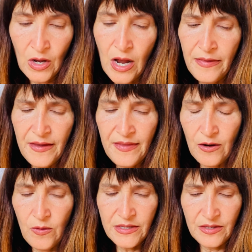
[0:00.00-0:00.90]
And then
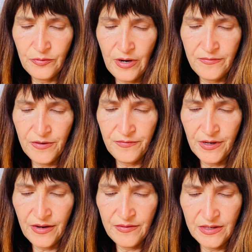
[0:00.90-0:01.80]
there was the prayer for
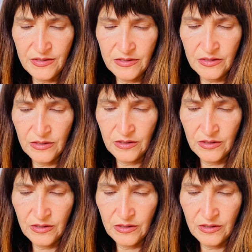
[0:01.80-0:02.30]
forgiveness.